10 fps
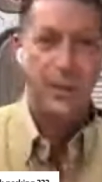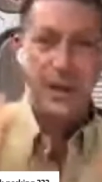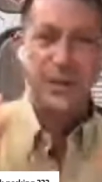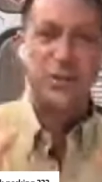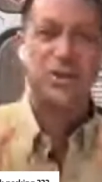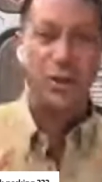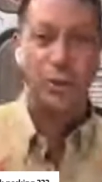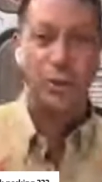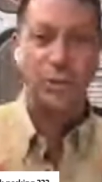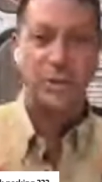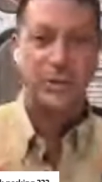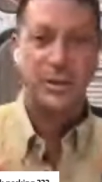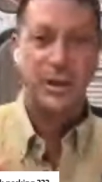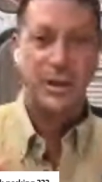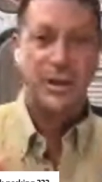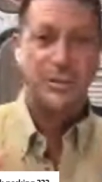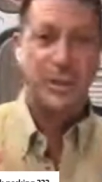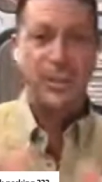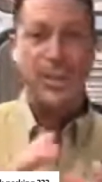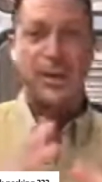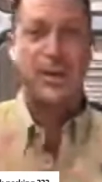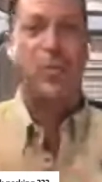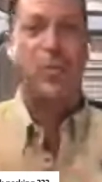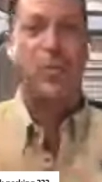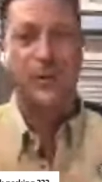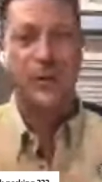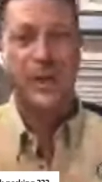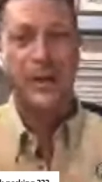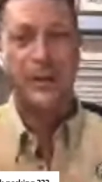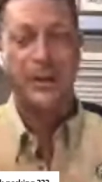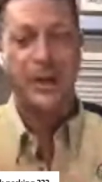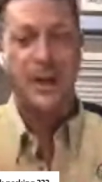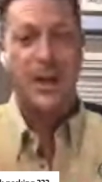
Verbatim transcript: The beach is cool, but I'm not a big water guy,